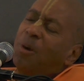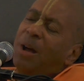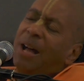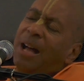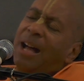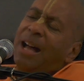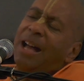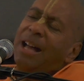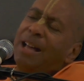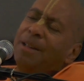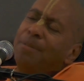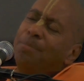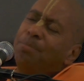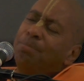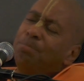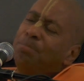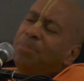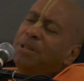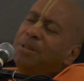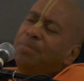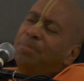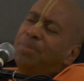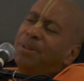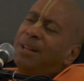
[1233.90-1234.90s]
why
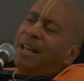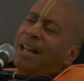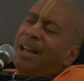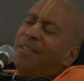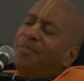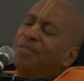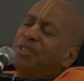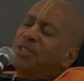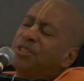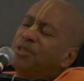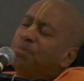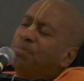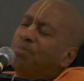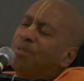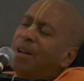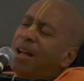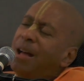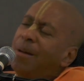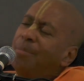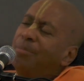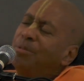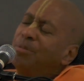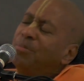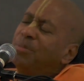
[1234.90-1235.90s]
people have this
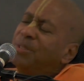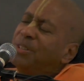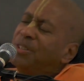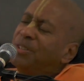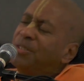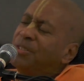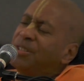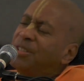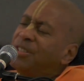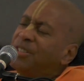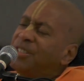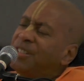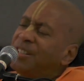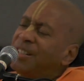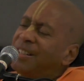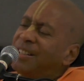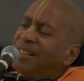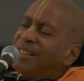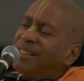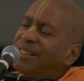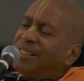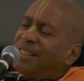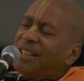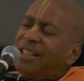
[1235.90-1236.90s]
problem with Krishna.
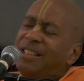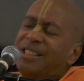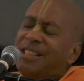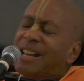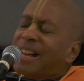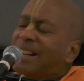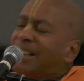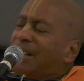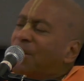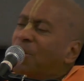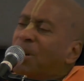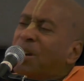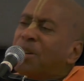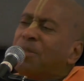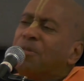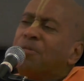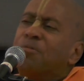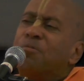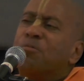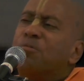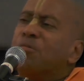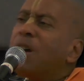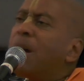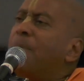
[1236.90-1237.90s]
It's like they want
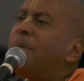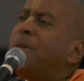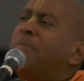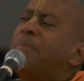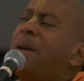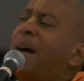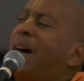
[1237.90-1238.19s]
to rub him